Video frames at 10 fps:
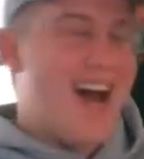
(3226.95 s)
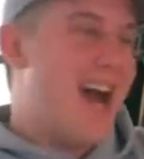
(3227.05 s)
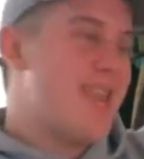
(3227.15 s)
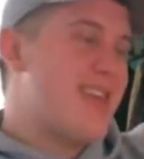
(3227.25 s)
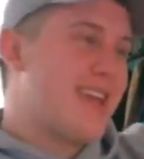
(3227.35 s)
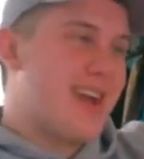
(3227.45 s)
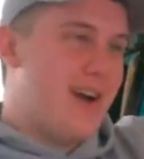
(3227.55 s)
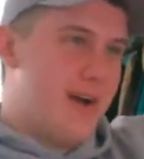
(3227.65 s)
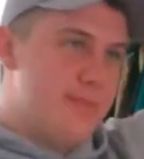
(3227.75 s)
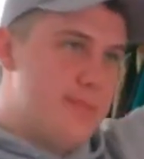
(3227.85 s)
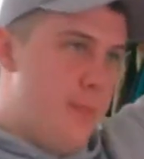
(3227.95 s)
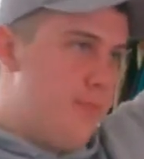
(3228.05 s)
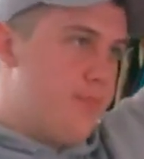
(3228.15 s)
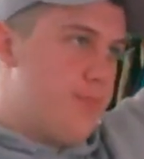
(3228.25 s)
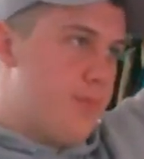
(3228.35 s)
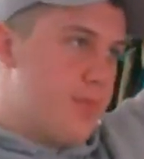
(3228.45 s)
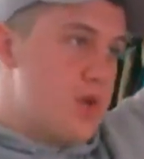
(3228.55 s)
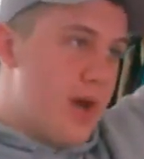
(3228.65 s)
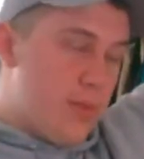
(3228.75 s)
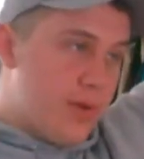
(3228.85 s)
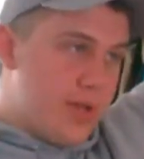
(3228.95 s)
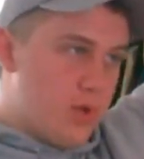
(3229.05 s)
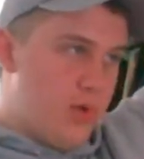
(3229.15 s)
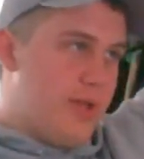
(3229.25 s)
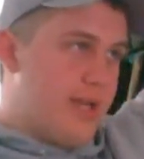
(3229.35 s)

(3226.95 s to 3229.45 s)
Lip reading: I think you had a really cool